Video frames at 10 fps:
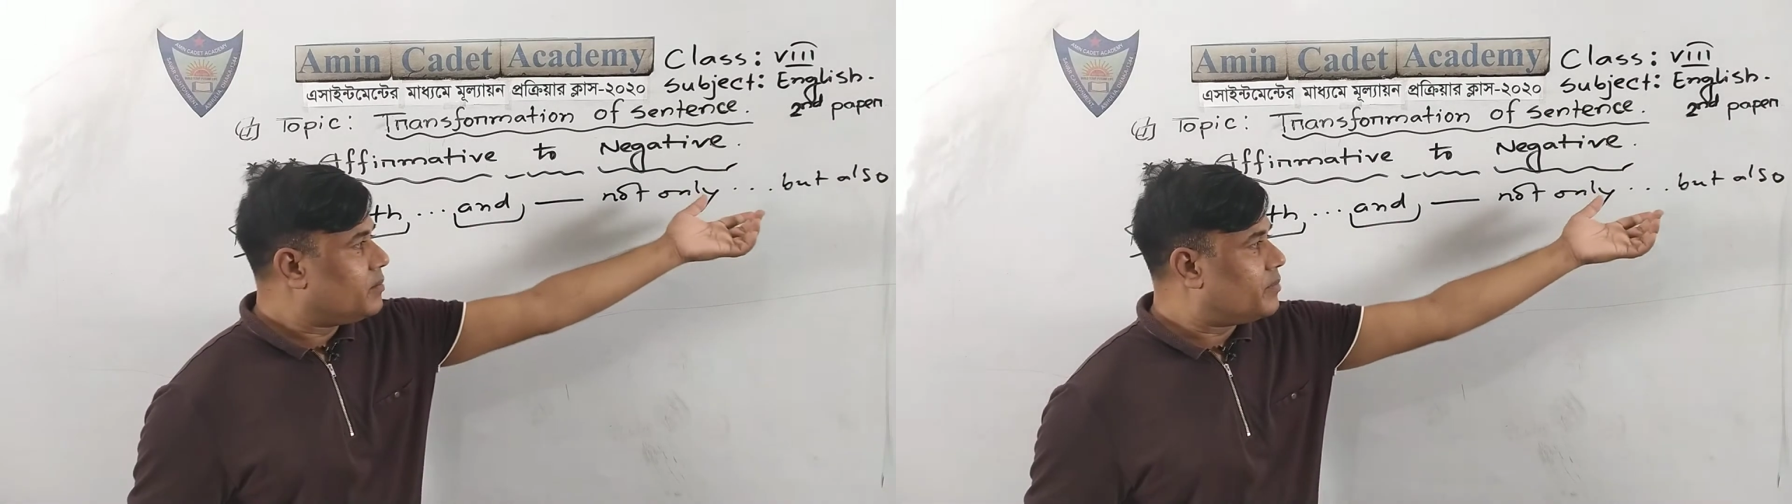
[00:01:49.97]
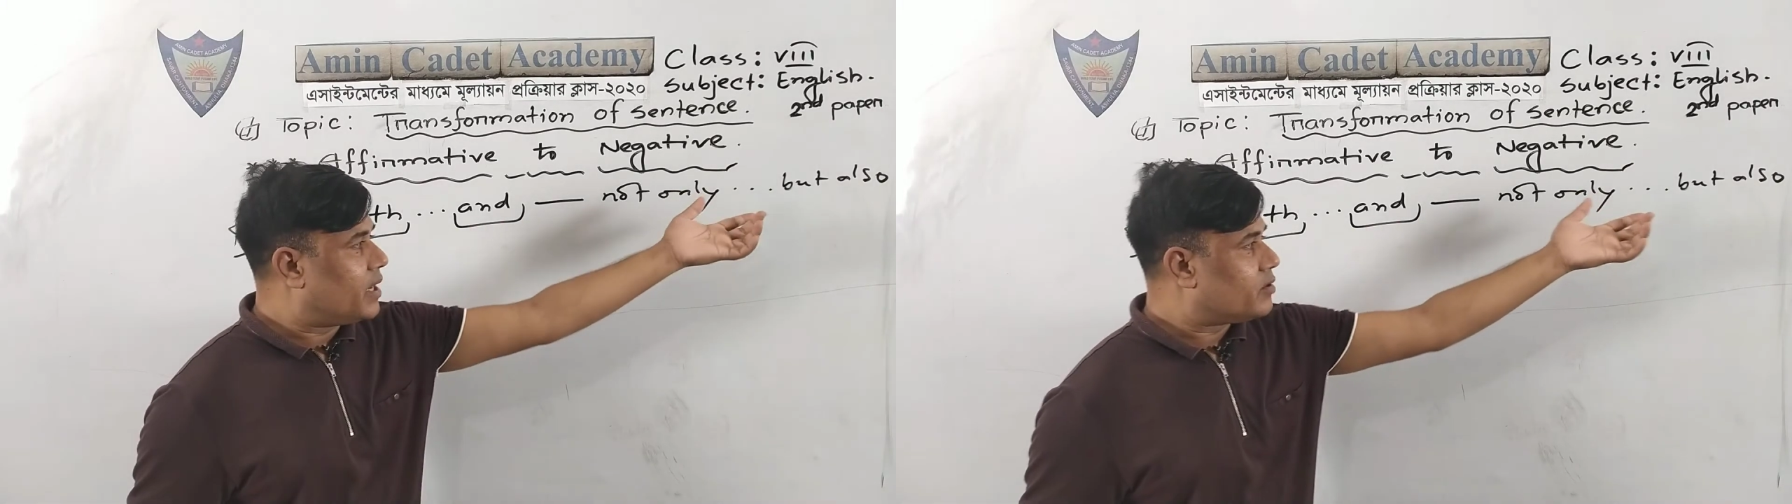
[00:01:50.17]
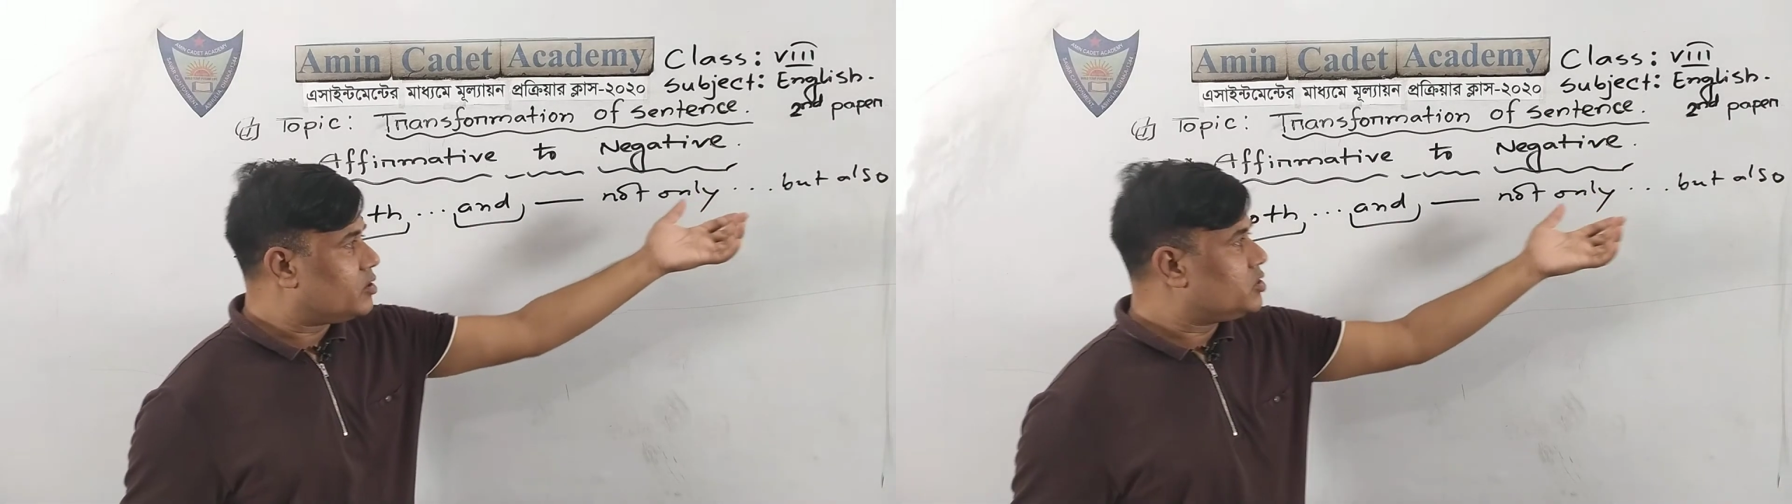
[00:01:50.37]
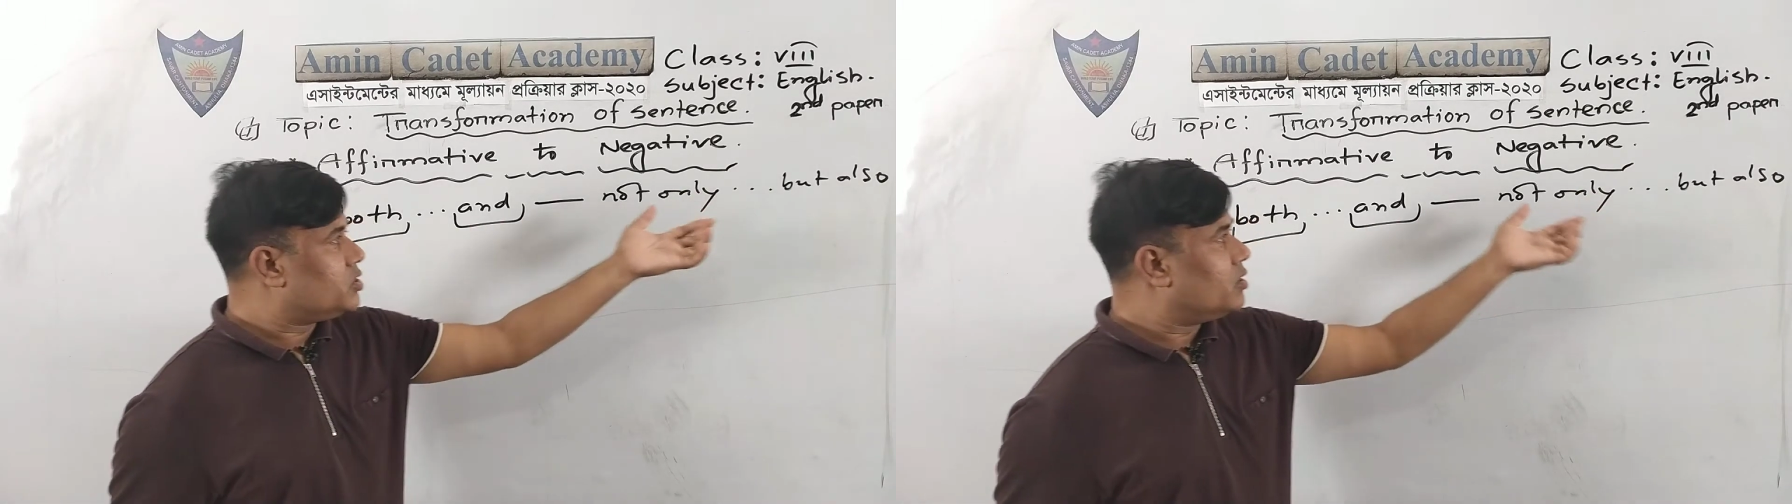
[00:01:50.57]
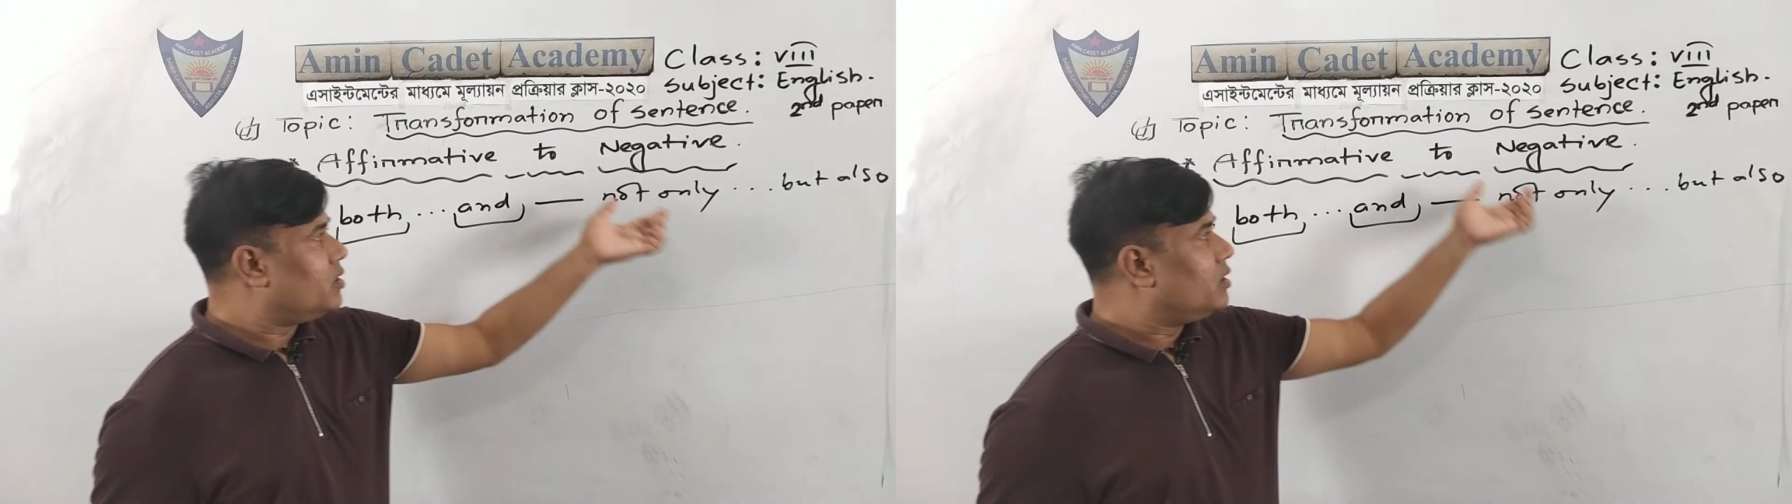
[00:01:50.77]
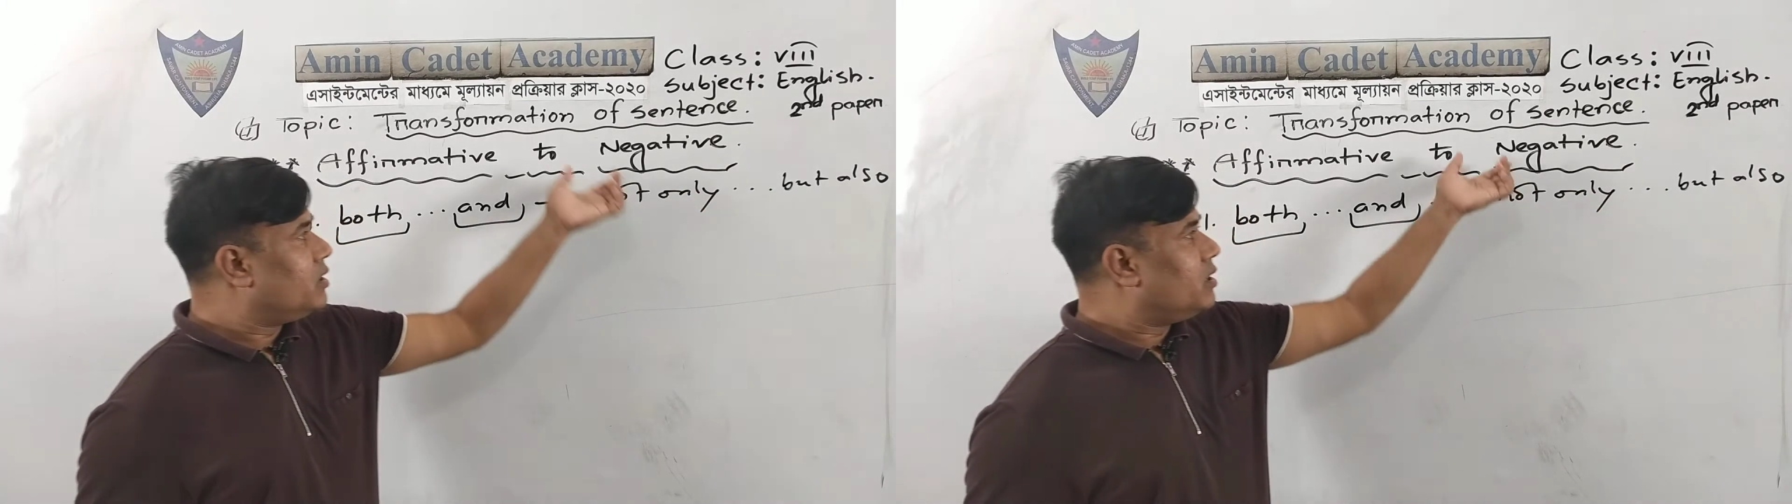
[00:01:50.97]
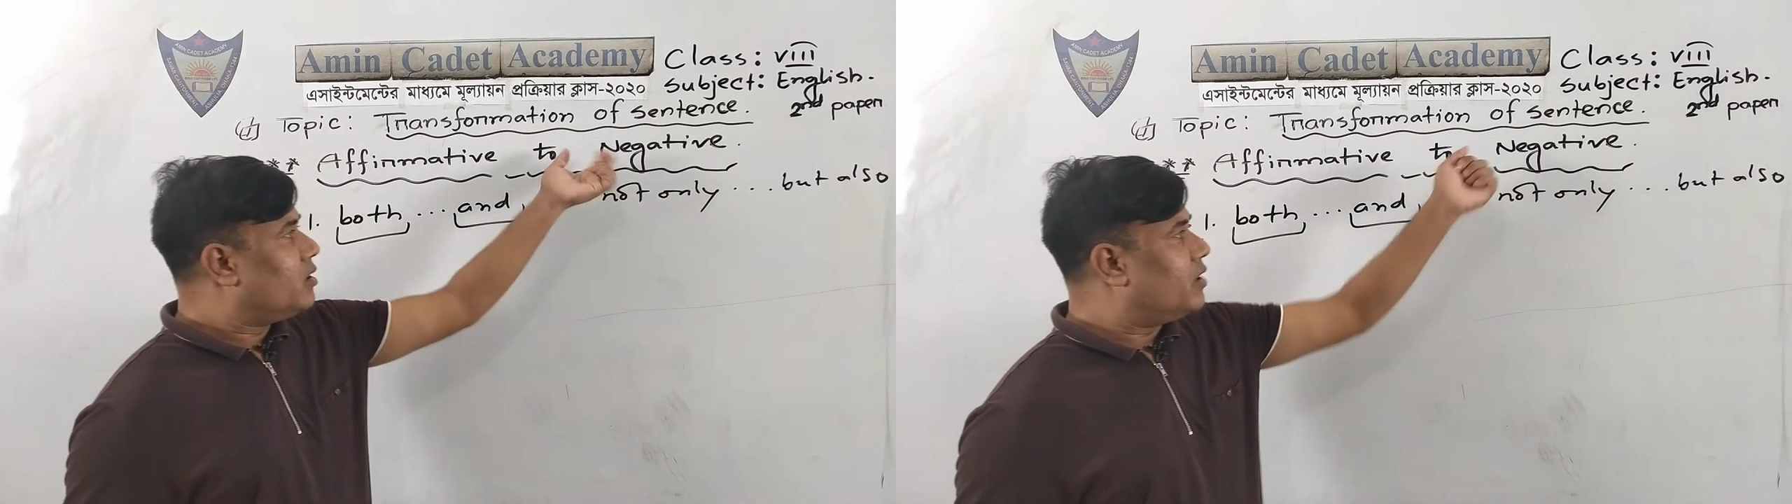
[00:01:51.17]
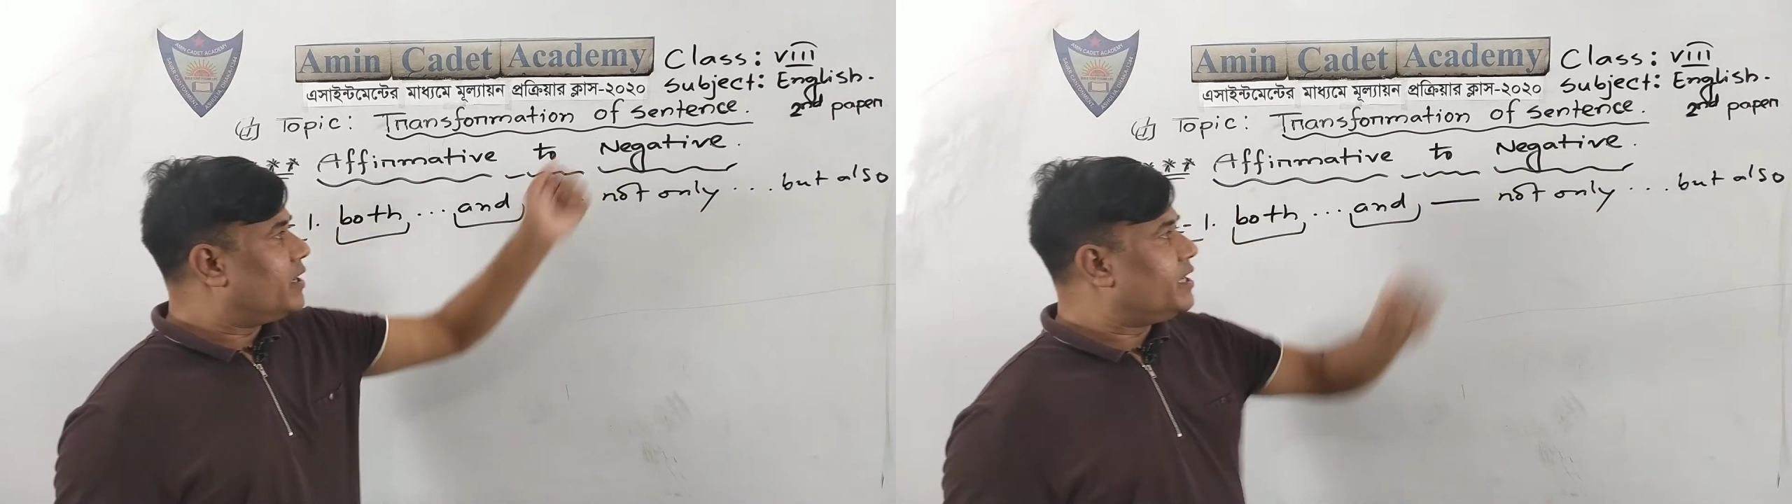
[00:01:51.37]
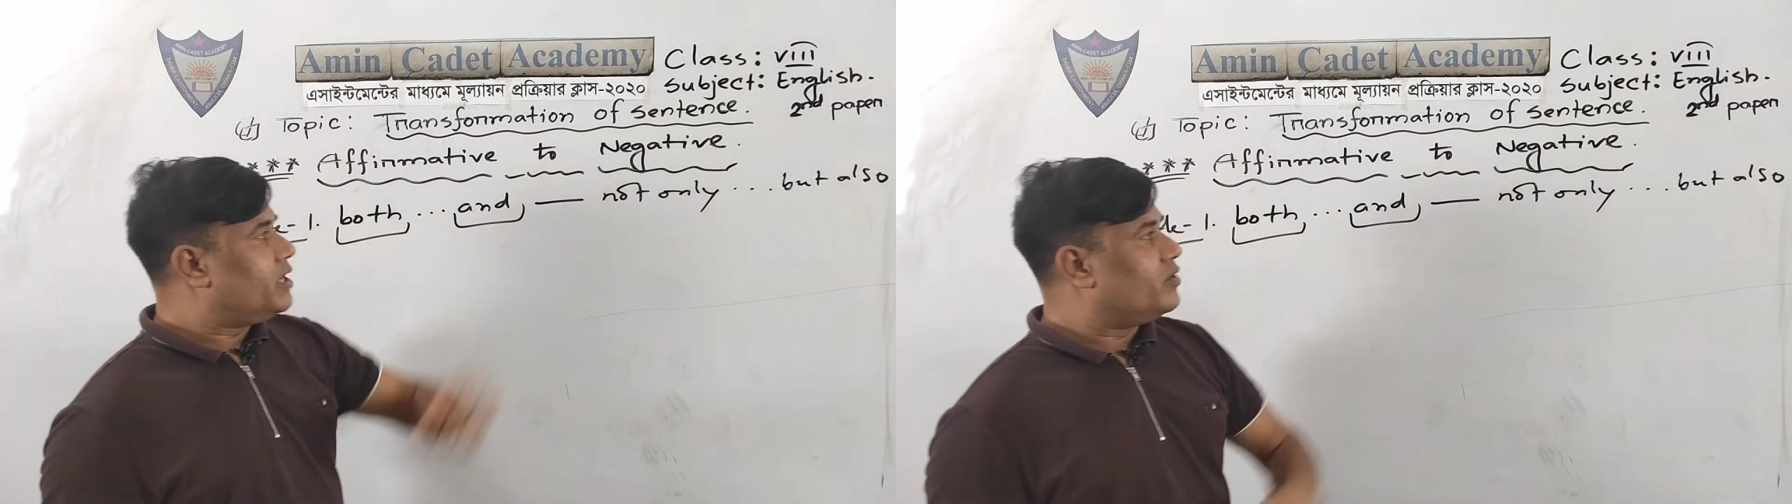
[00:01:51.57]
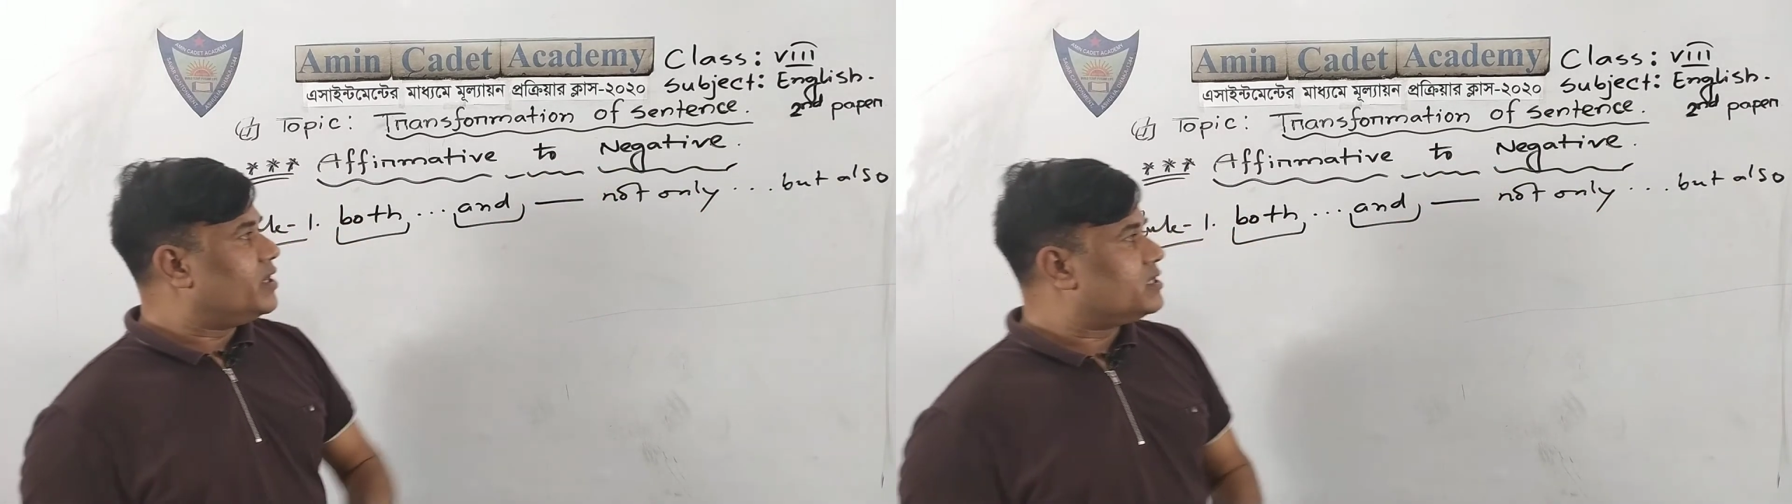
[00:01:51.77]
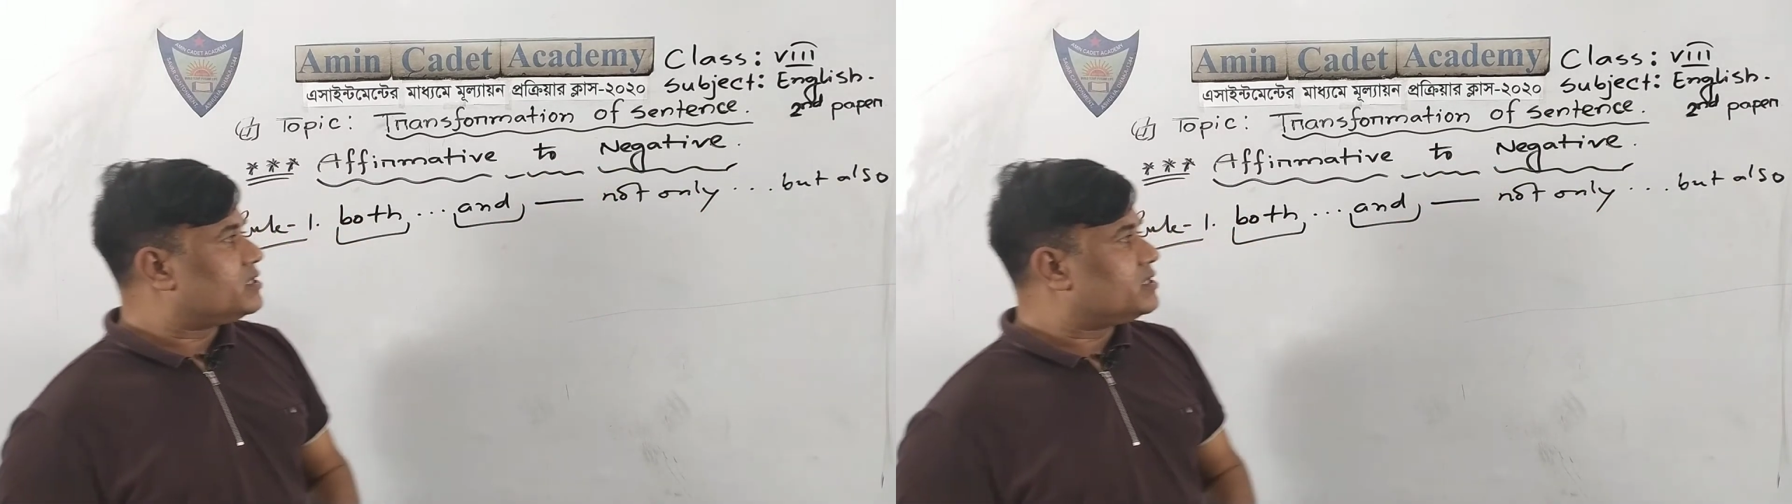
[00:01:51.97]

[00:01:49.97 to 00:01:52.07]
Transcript: but also when you will